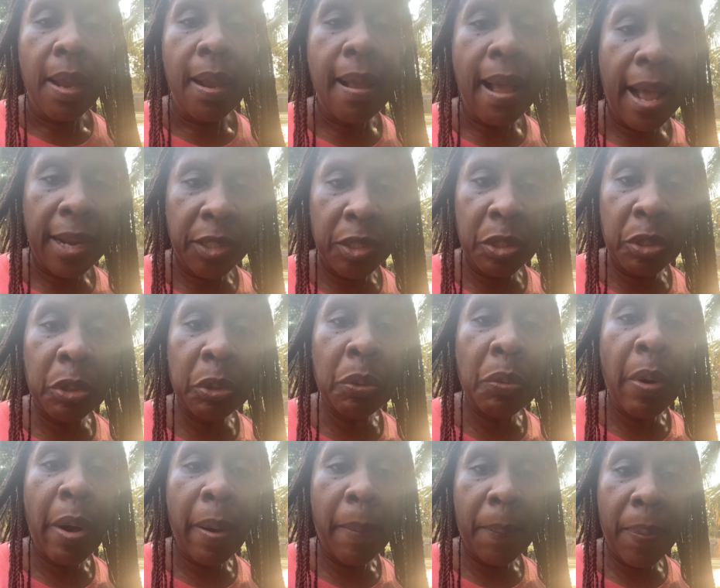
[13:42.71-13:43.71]
got to
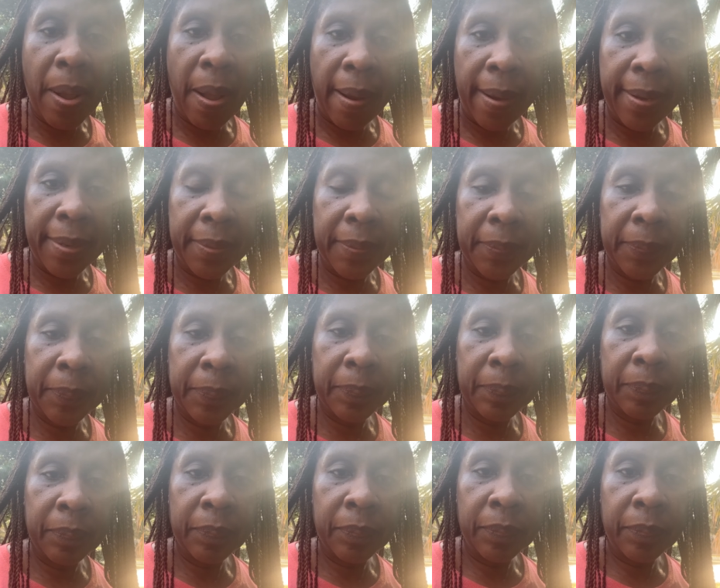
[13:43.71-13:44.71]
do our part.
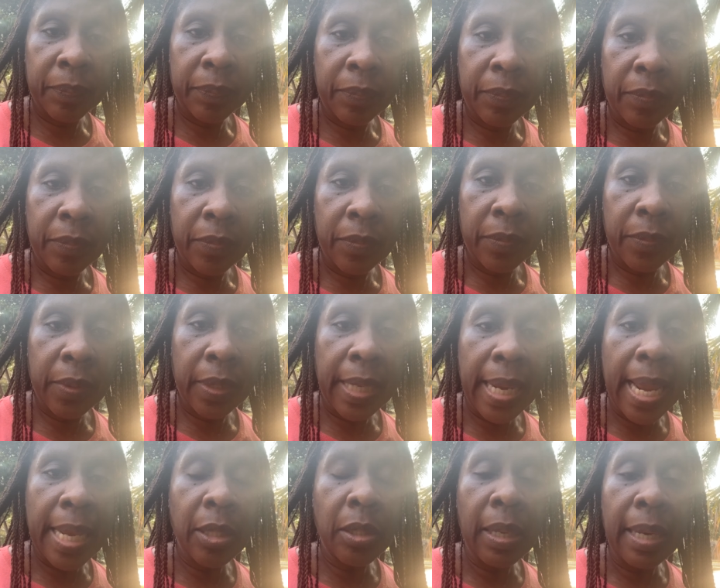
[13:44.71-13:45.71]

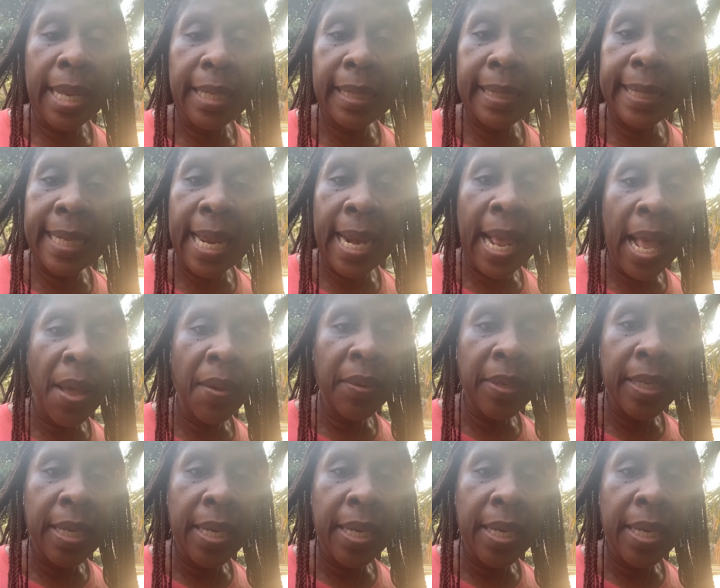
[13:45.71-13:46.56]
Okay, so let's get out